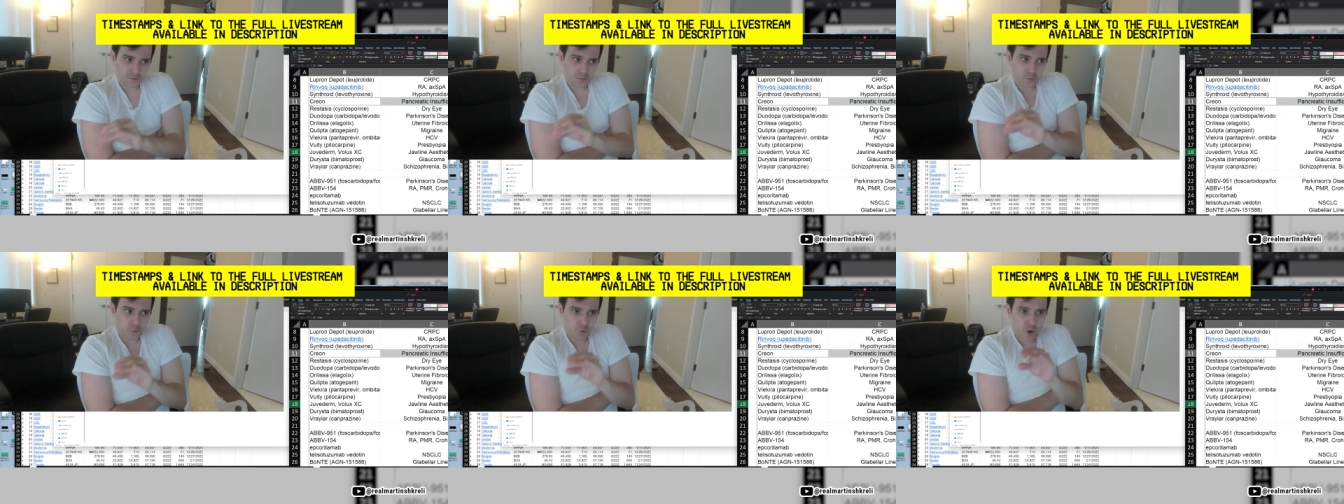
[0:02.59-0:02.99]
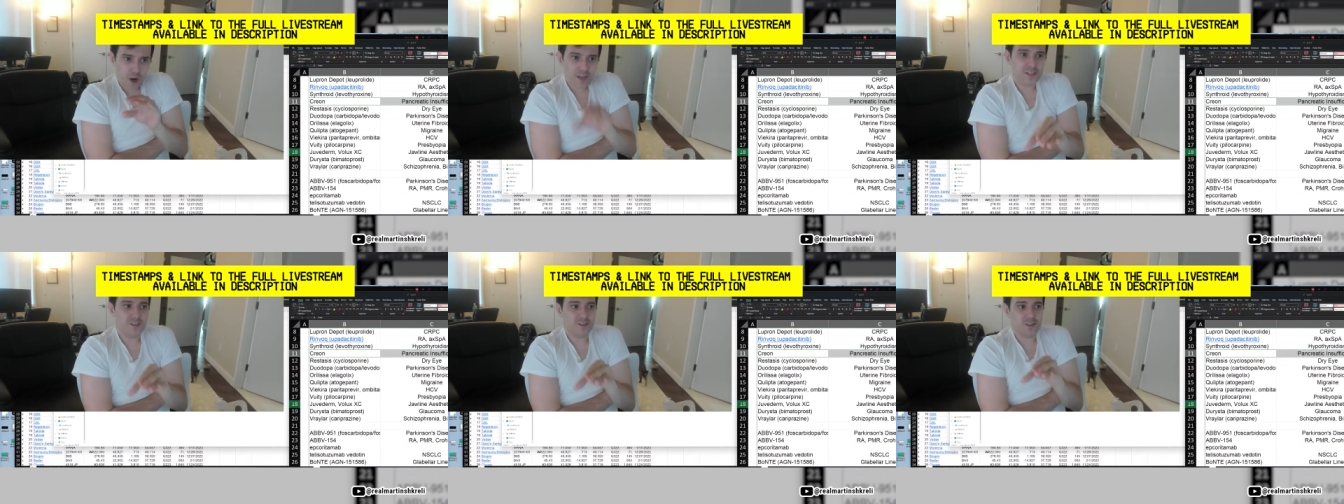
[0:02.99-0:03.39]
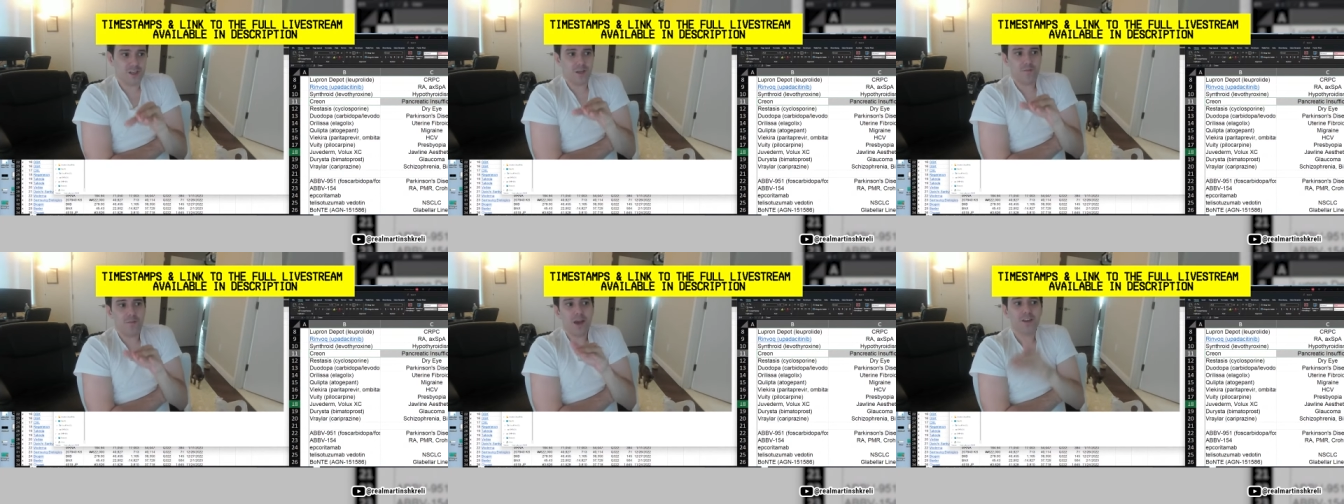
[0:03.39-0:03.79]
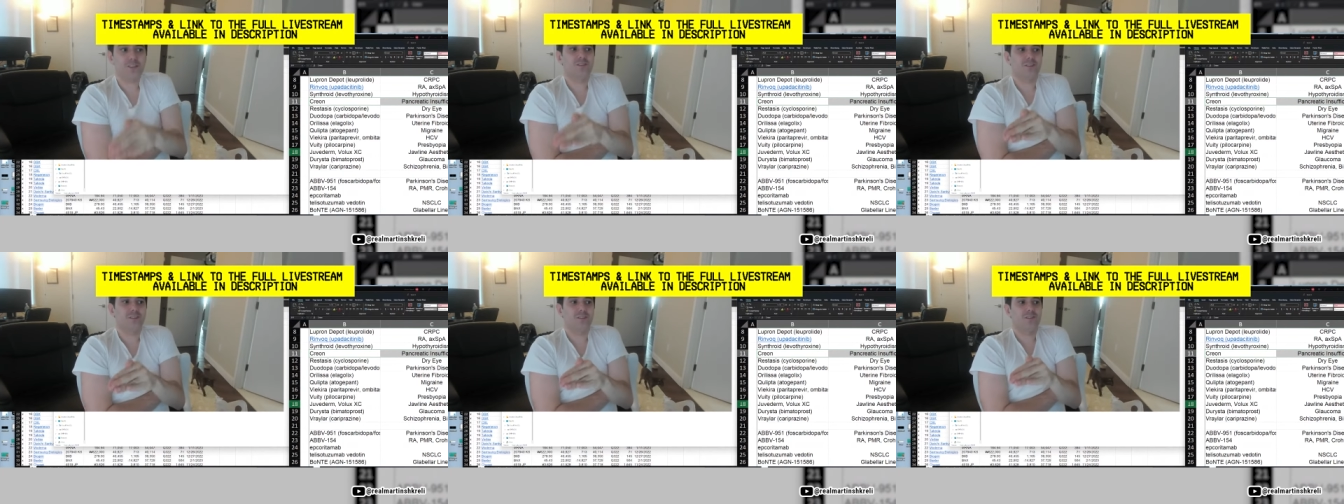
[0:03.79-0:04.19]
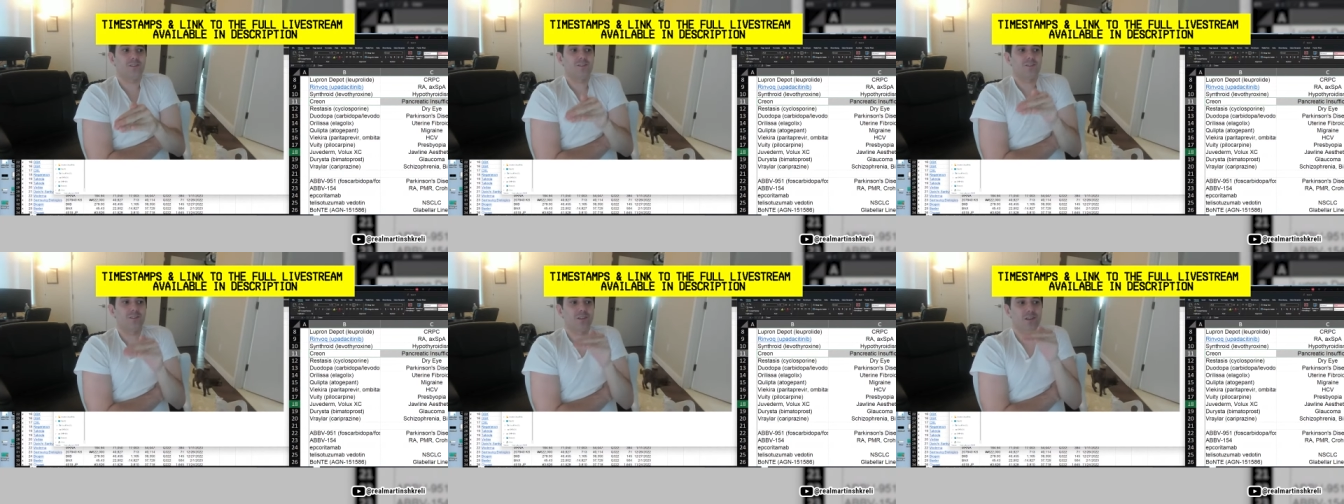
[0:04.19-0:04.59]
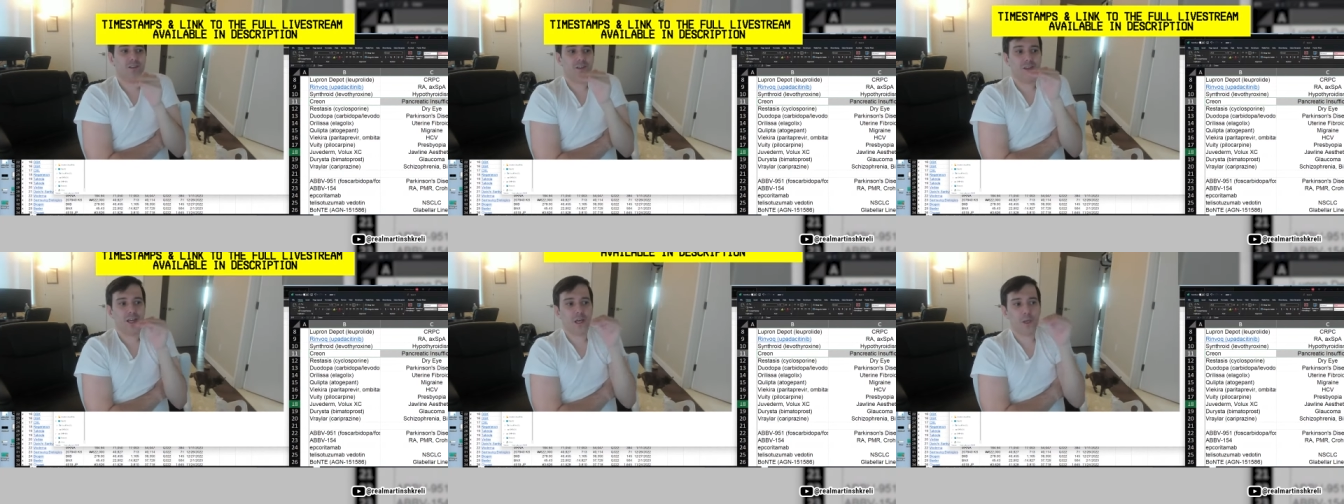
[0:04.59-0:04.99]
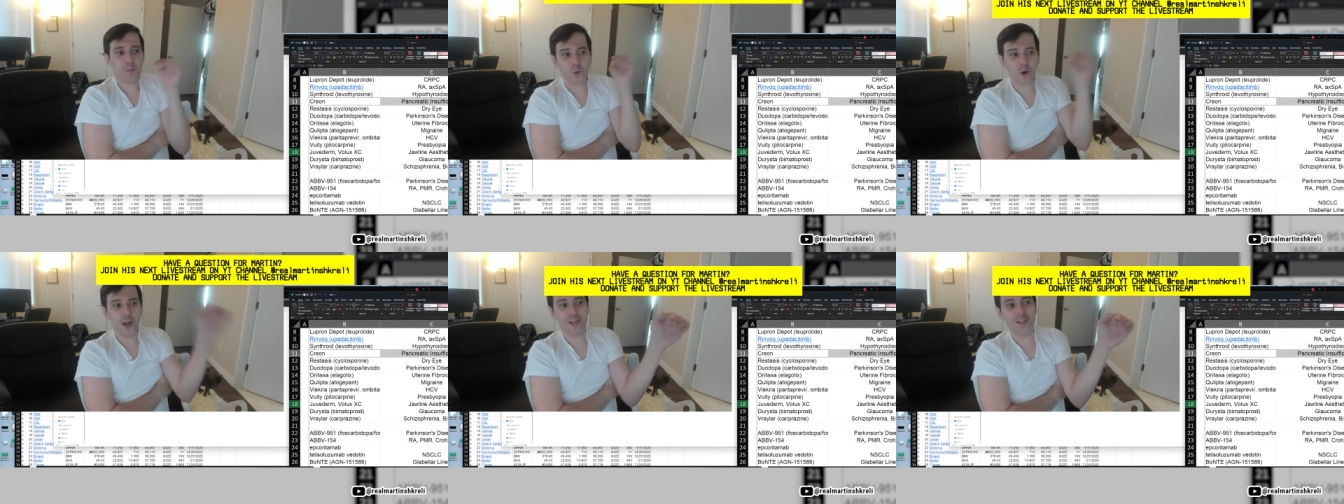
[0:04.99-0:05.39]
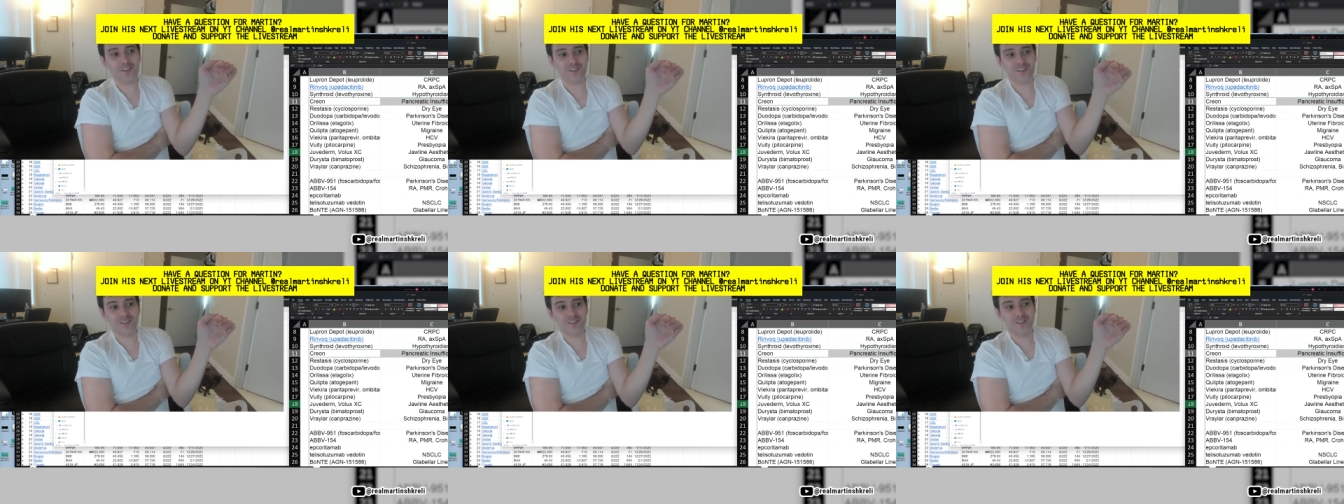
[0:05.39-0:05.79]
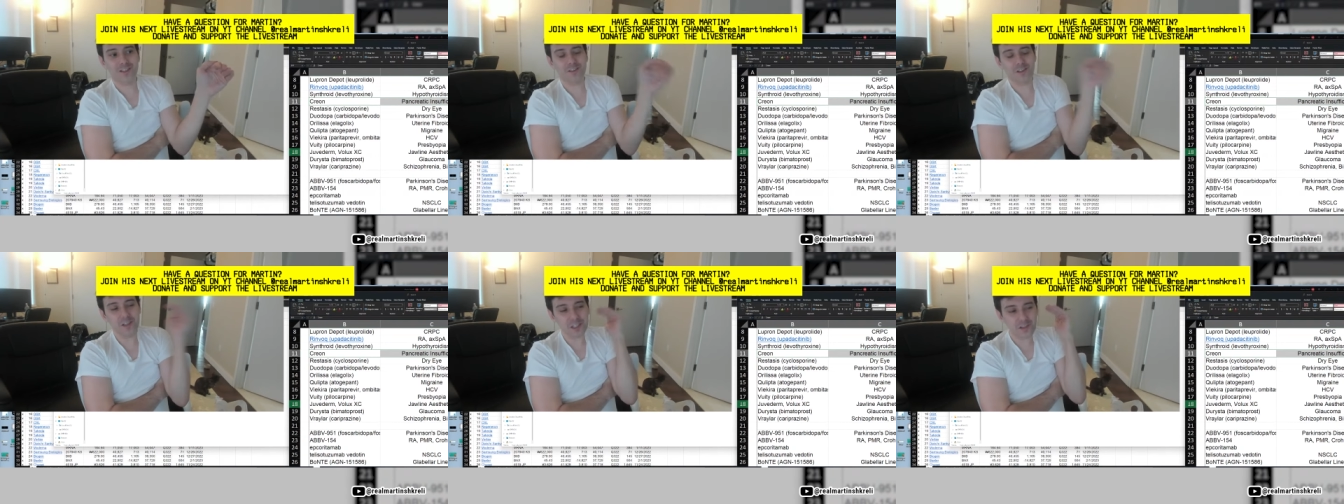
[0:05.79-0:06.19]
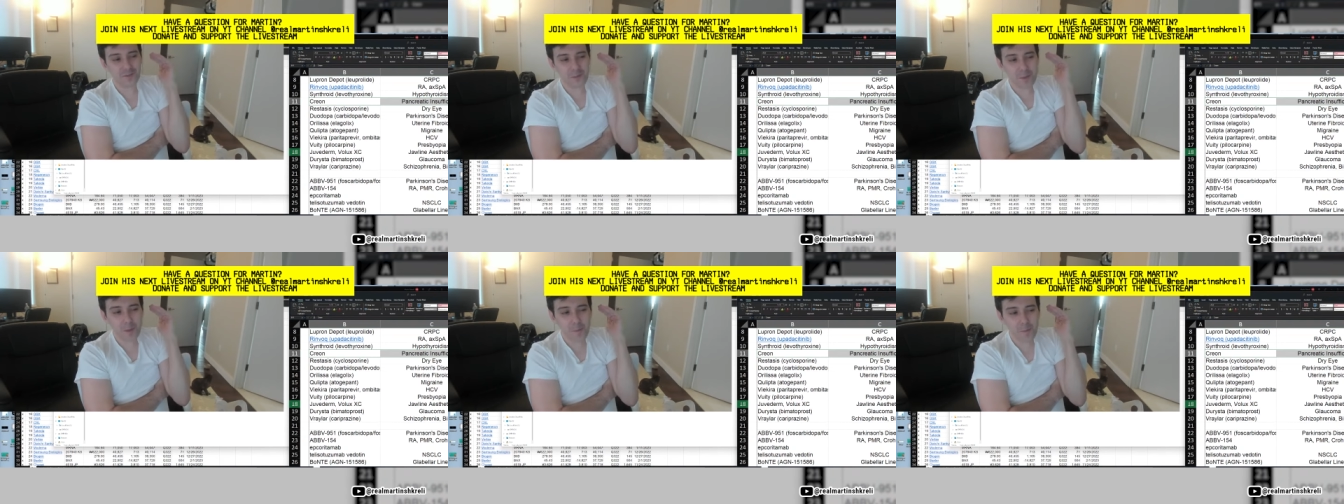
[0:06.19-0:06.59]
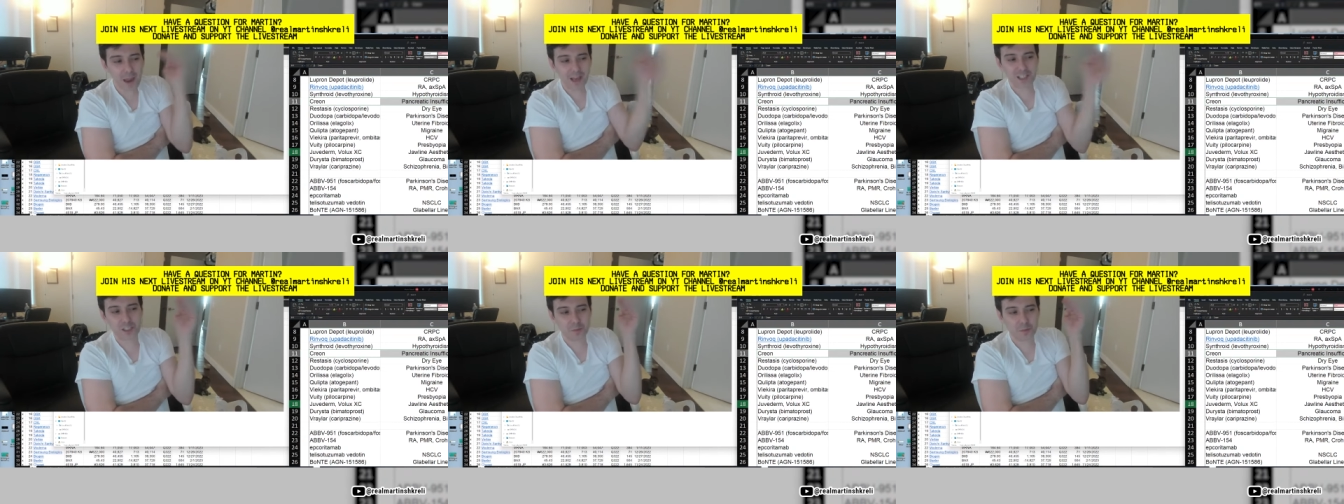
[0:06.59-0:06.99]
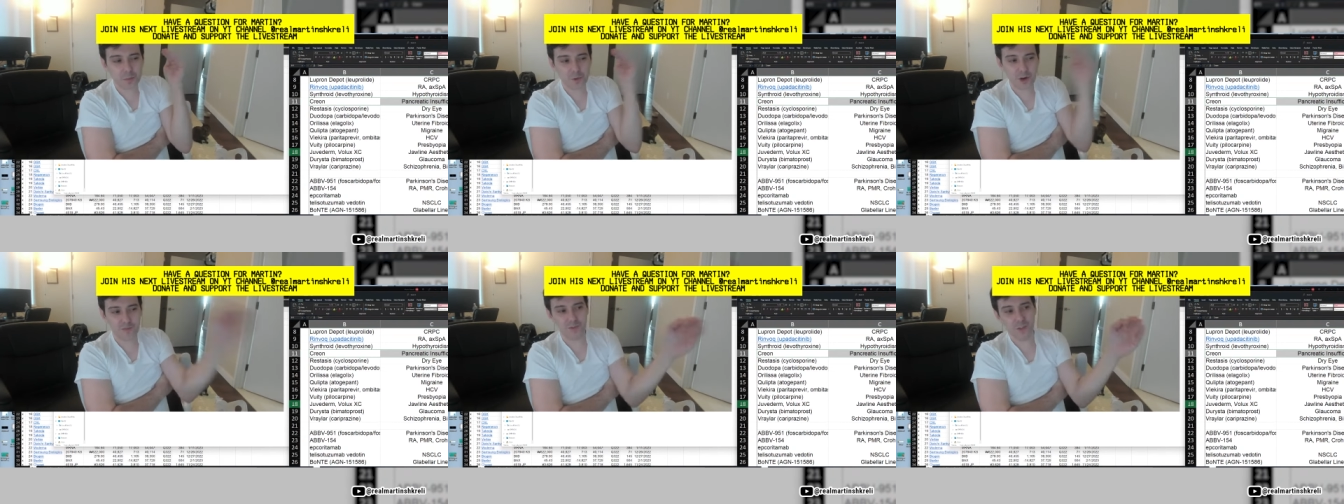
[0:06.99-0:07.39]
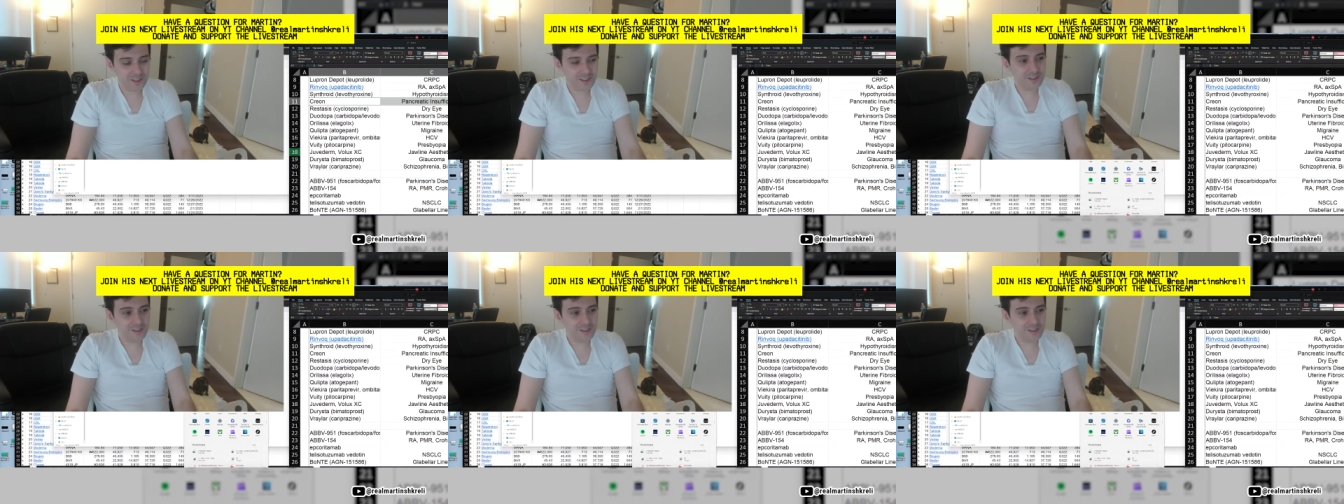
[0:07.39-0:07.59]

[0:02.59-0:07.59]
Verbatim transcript: price a medicine at a price that didn't give them the maximum revenue.